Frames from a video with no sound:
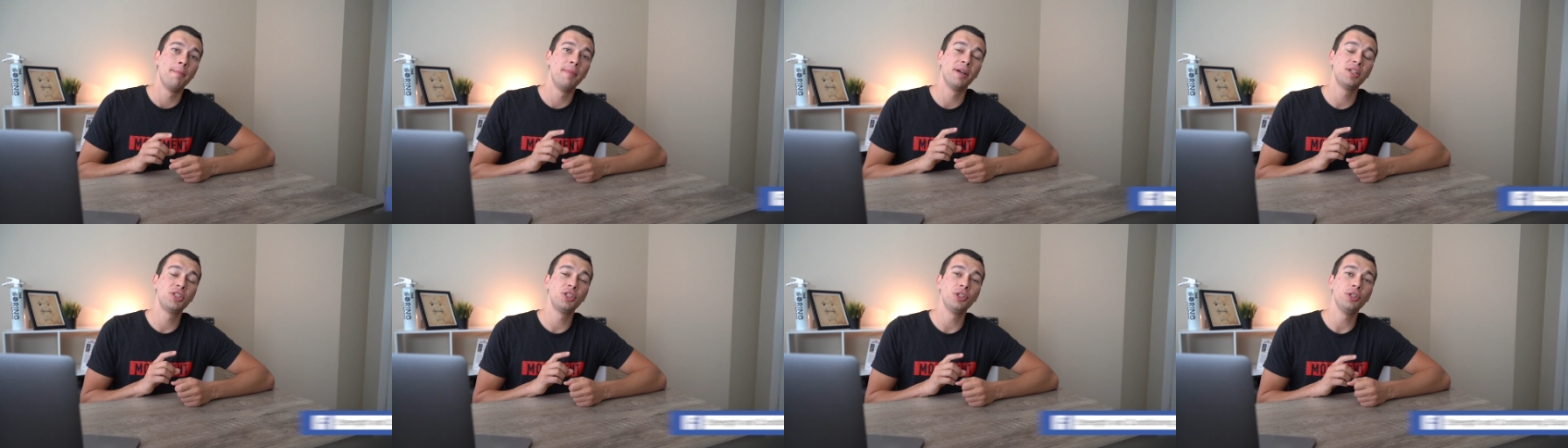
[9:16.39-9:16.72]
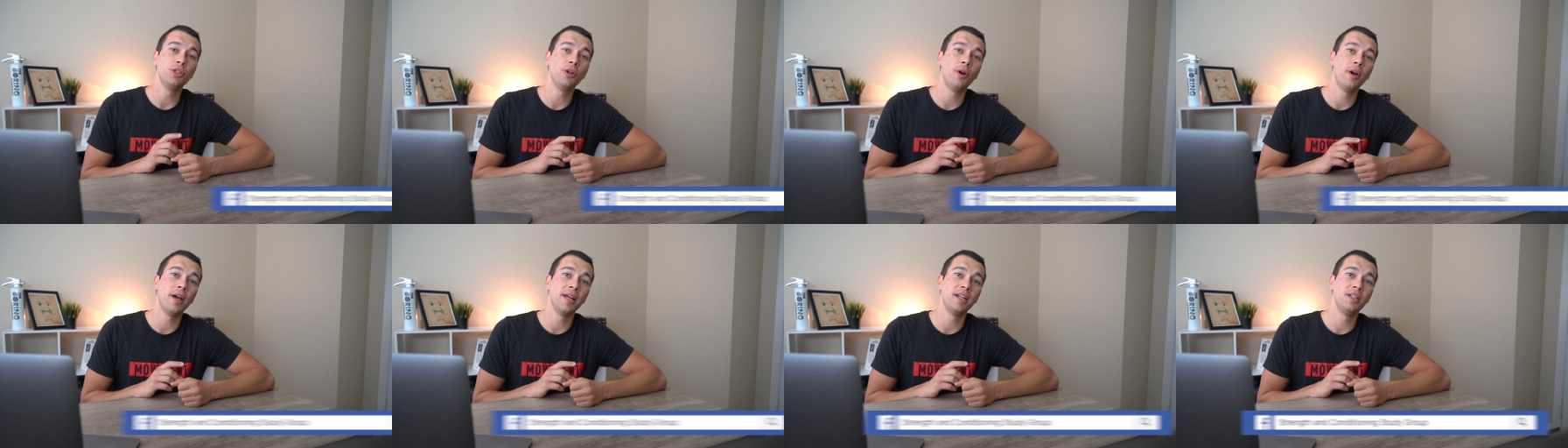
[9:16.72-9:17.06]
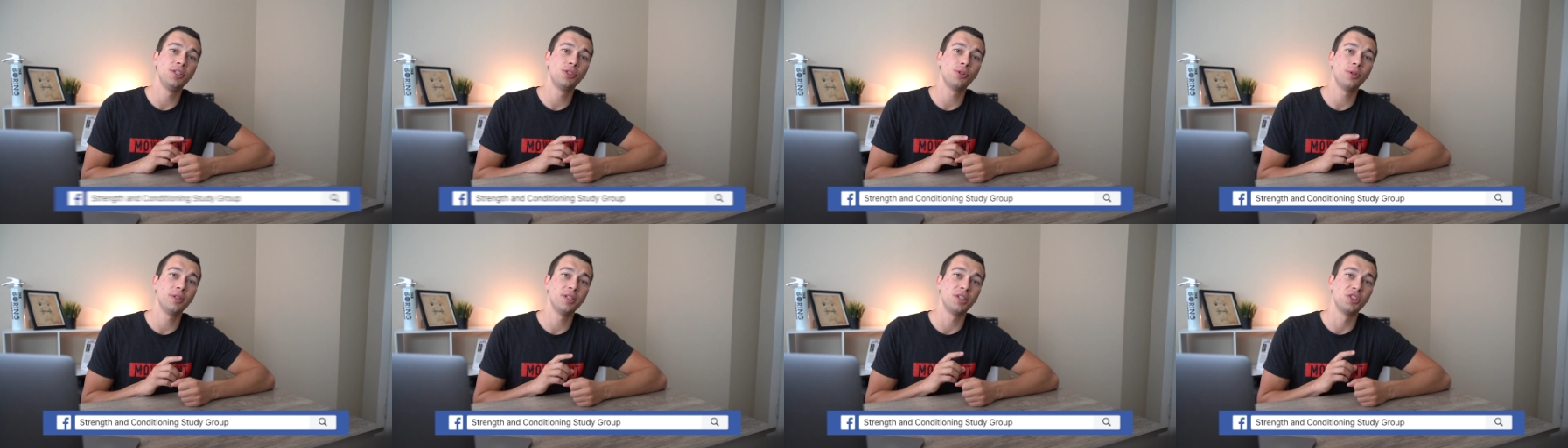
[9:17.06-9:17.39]
make sure you go ahead
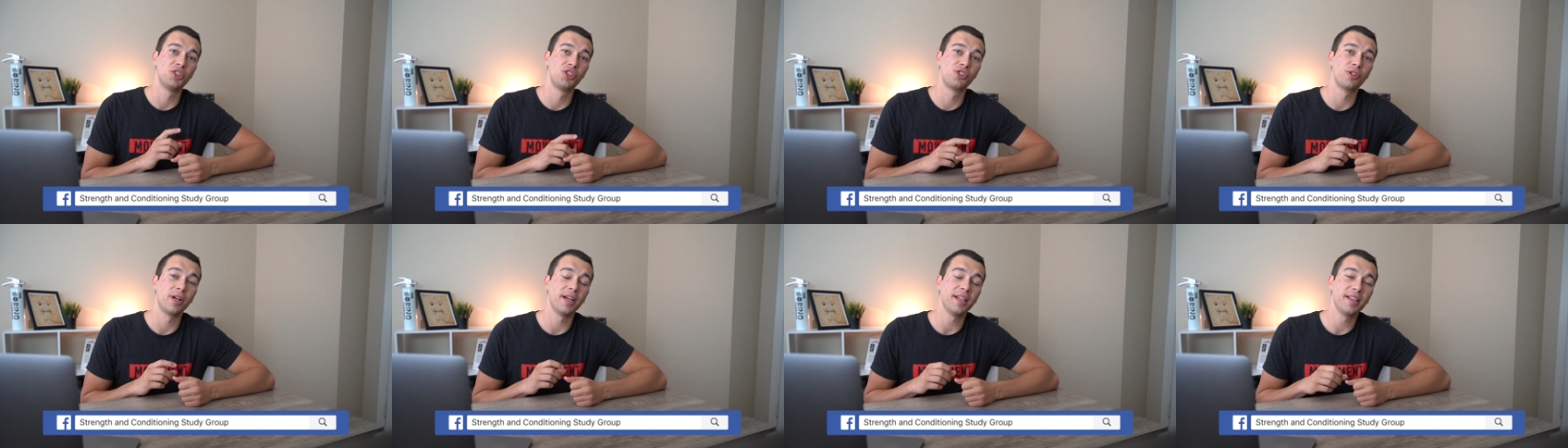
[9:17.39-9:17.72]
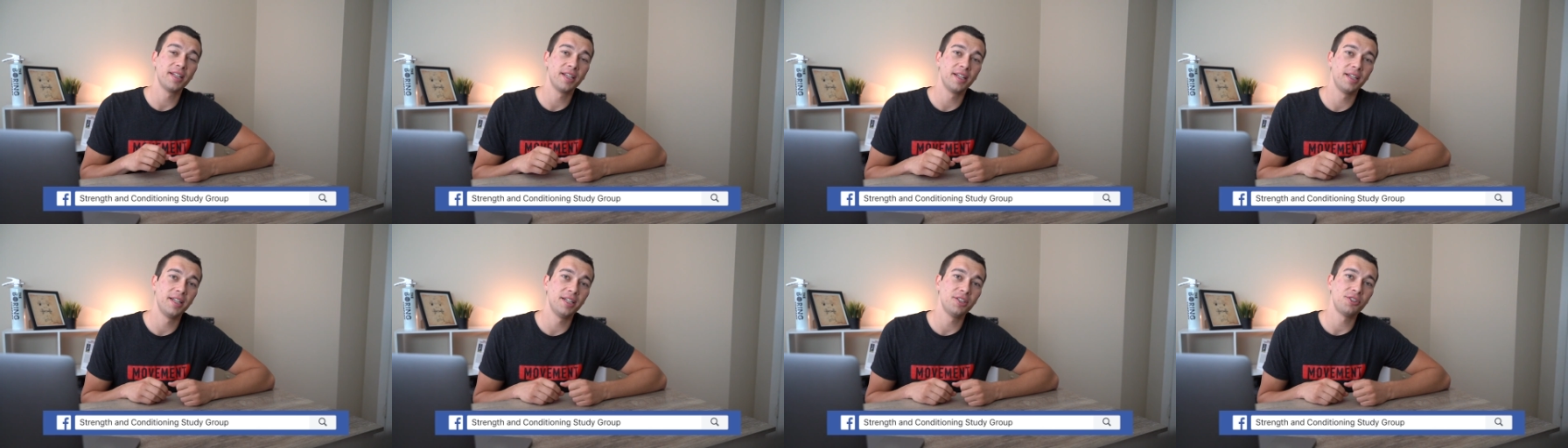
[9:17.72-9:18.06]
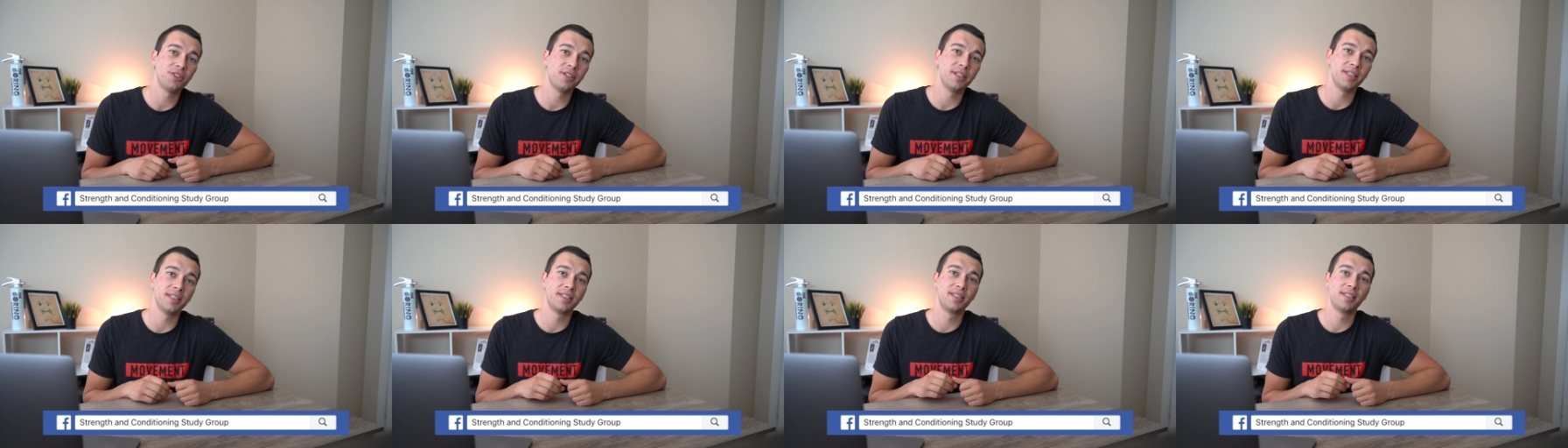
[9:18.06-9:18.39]
and join the Strength and
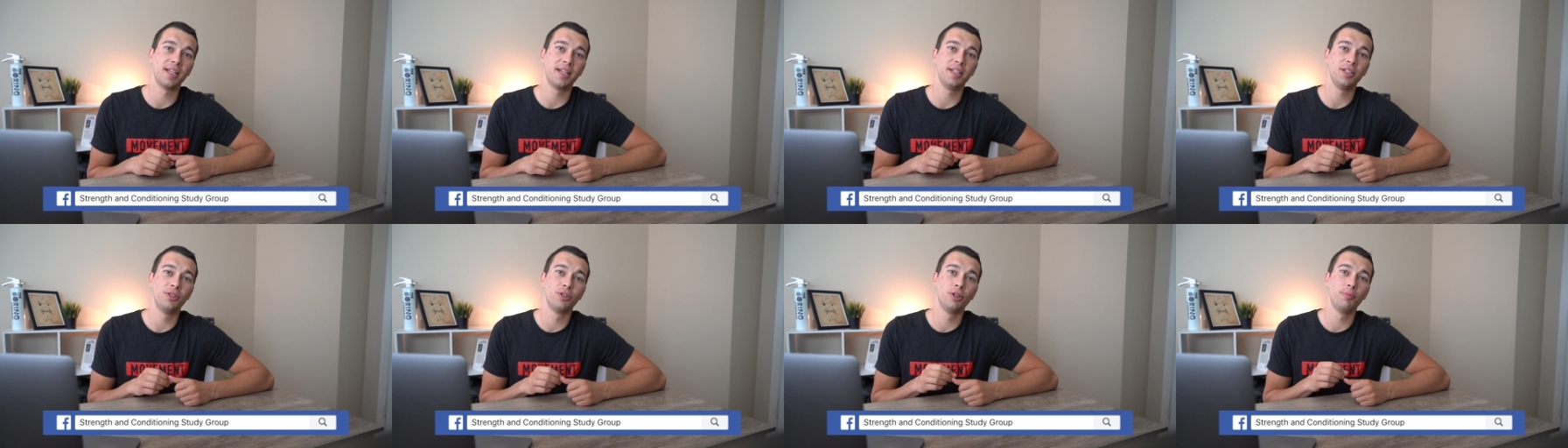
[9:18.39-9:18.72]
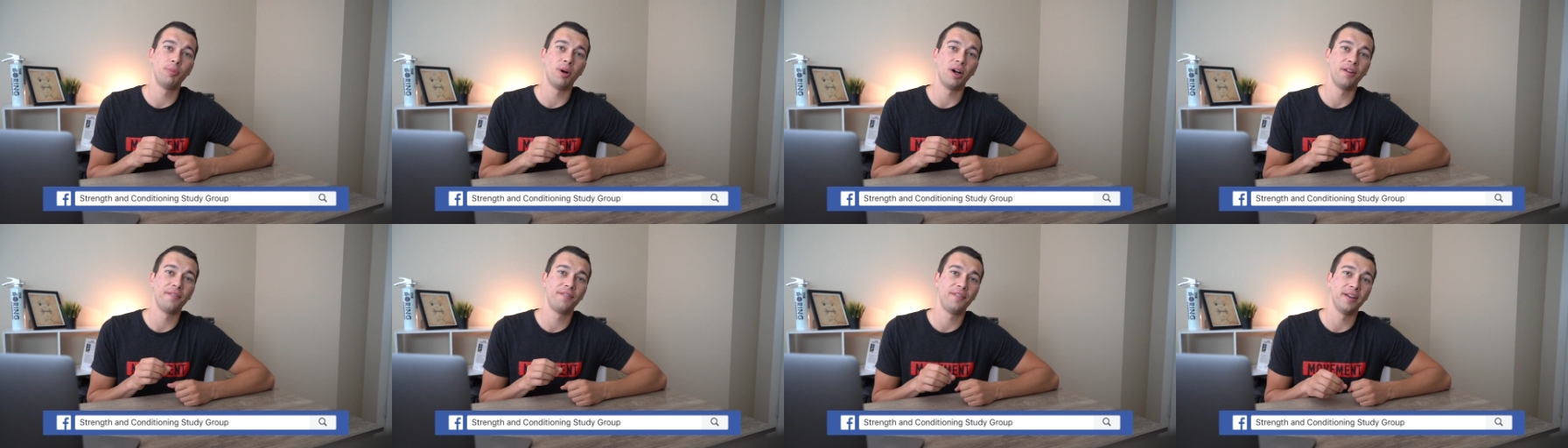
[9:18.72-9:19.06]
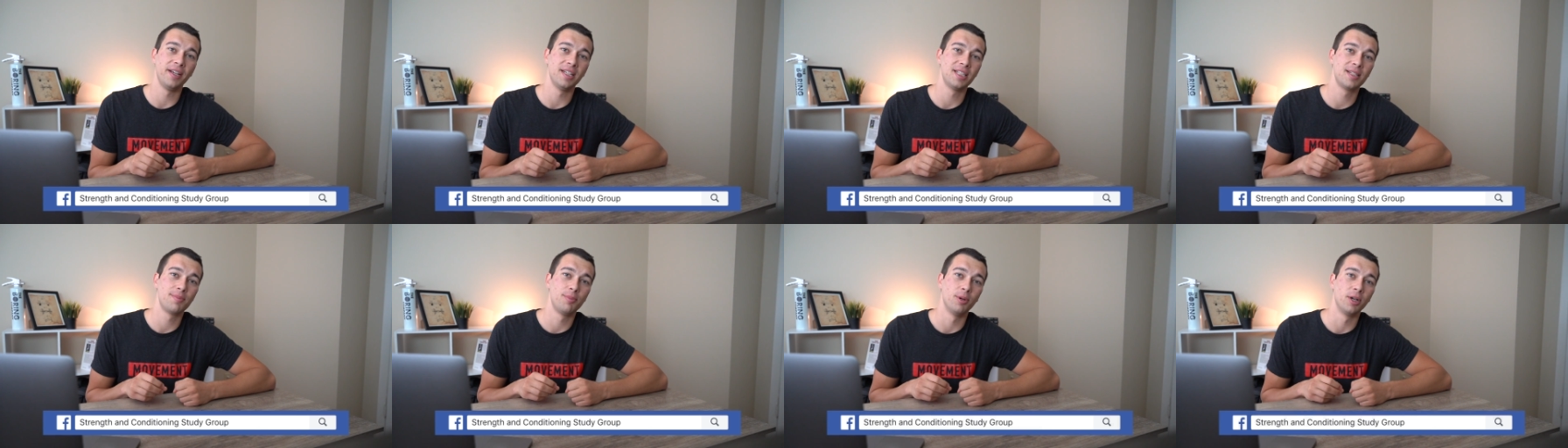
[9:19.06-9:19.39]
Conditioning Study Group on
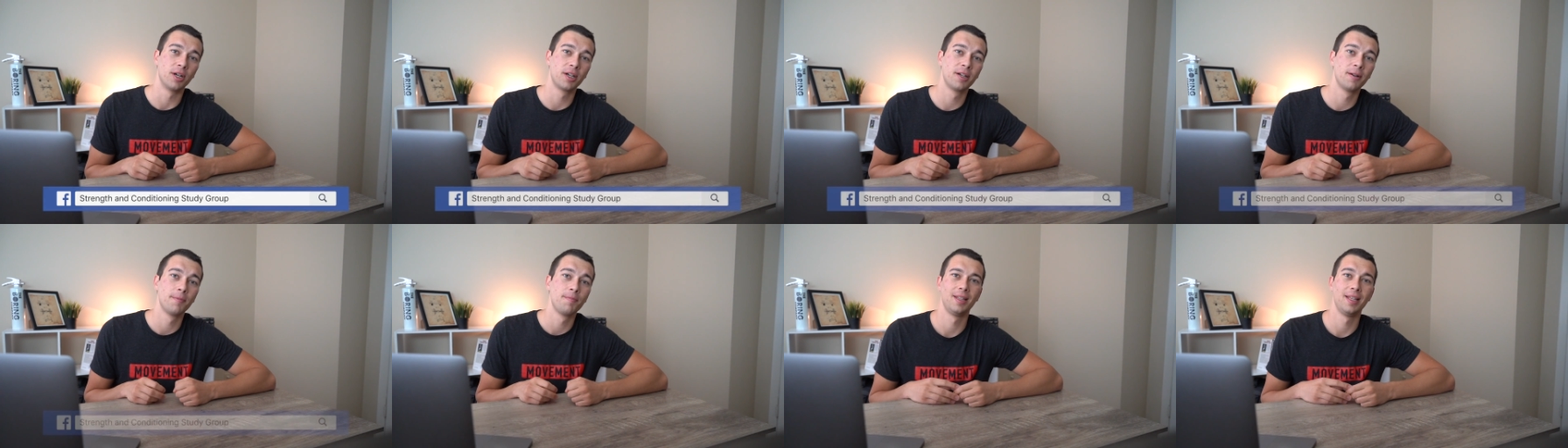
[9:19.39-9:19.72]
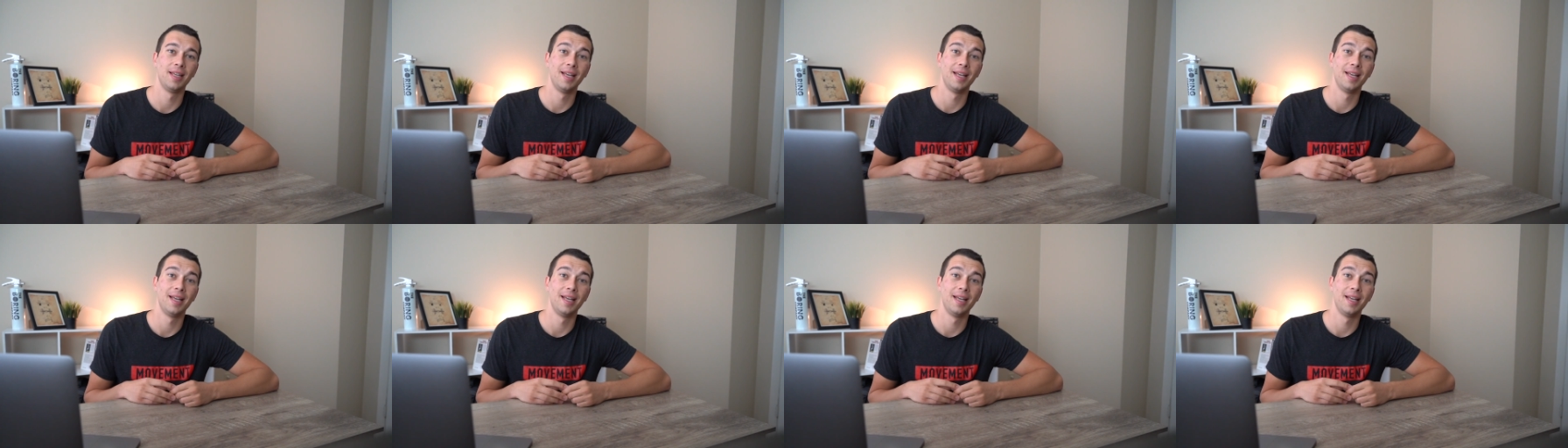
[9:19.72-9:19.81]
Facebook.